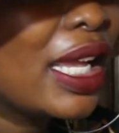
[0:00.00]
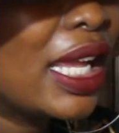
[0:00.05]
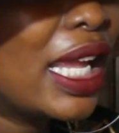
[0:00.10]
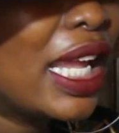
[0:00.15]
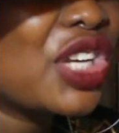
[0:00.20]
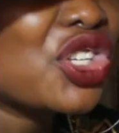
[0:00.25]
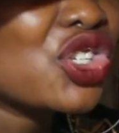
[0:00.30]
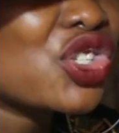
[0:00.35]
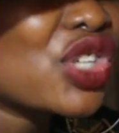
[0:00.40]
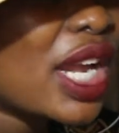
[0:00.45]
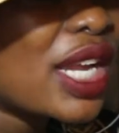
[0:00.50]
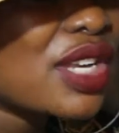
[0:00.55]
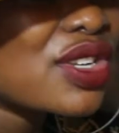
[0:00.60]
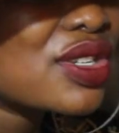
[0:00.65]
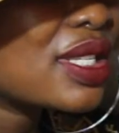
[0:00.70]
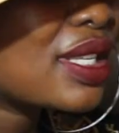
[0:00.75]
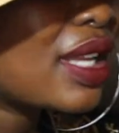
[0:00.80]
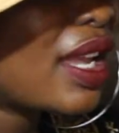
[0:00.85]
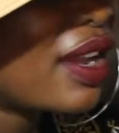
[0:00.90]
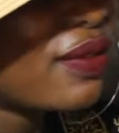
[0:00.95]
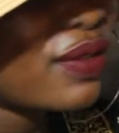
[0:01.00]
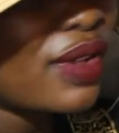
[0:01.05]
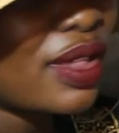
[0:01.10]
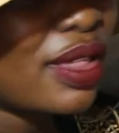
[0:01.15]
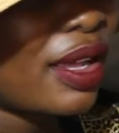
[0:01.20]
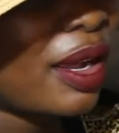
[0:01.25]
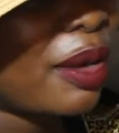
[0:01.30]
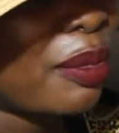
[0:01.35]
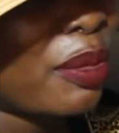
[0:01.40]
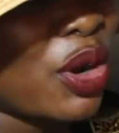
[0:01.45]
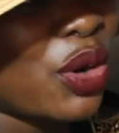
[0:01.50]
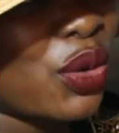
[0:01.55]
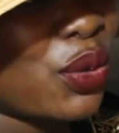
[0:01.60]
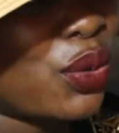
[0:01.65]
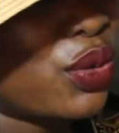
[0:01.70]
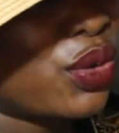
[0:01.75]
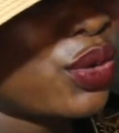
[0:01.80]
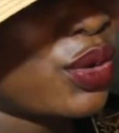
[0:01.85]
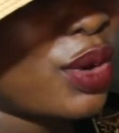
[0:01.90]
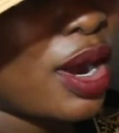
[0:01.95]
it changes everything about who
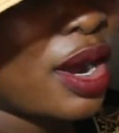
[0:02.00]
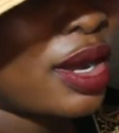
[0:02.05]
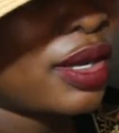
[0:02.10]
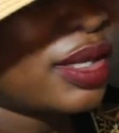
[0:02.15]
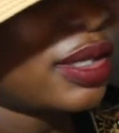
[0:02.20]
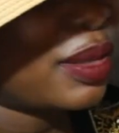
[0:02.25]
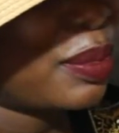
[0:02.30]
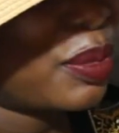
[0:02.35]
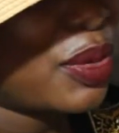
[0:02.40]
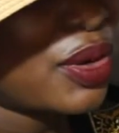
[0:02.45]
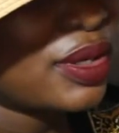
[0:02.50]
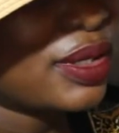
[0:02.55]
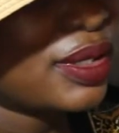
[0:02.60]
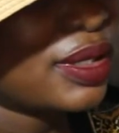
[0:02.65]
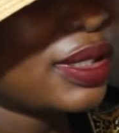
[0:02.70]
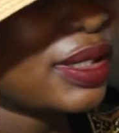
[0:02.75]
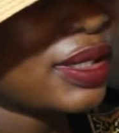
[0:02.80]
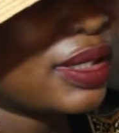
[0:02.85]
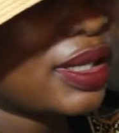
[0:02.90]
you are as a person.